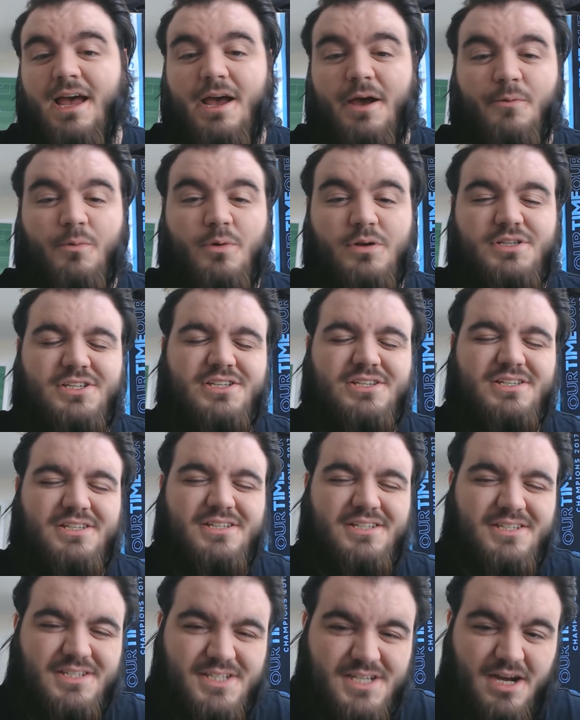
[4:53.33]
was
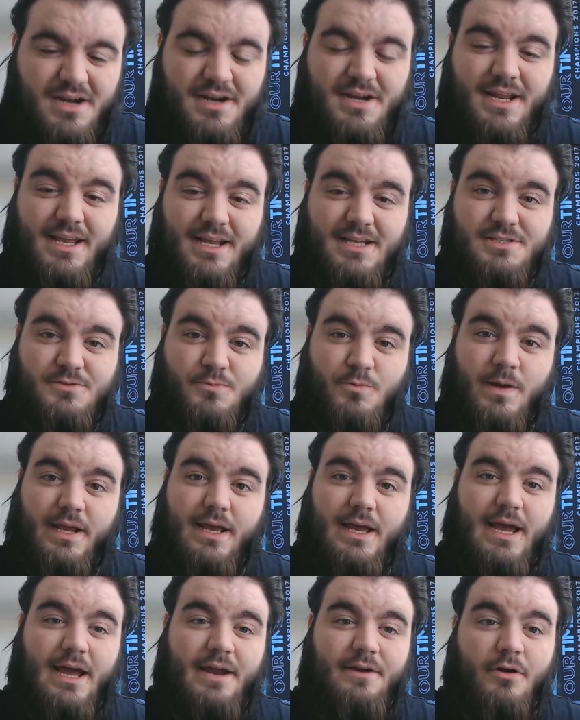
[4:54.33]
stunning as a
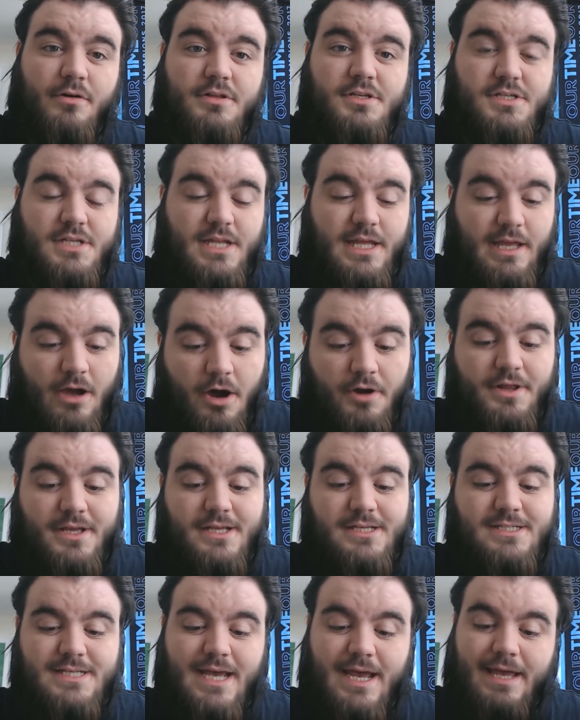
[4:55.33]
winger, and honestly, on
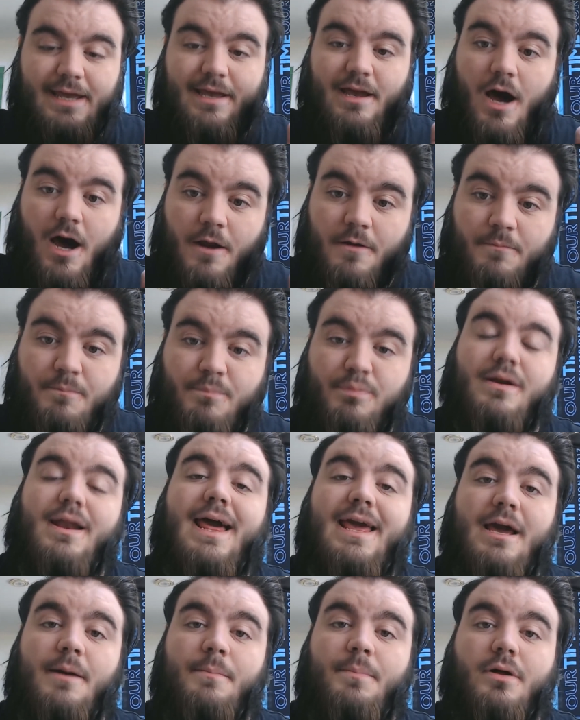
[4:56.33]
his day,
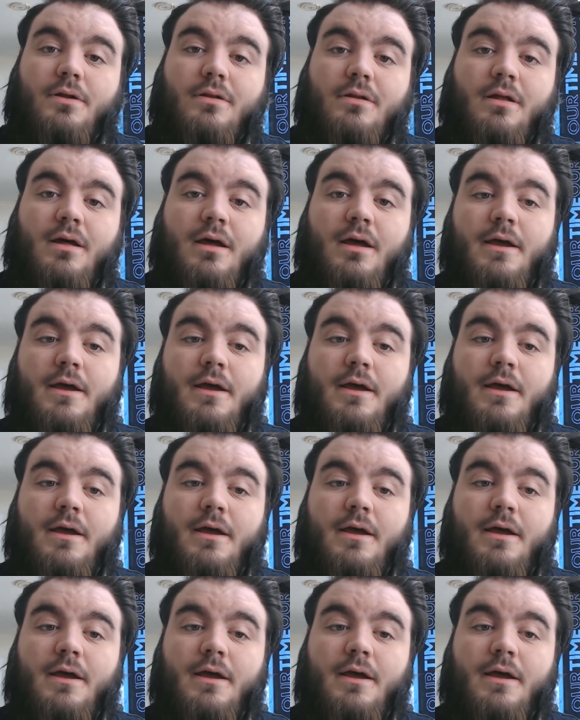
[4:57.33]
unplayable.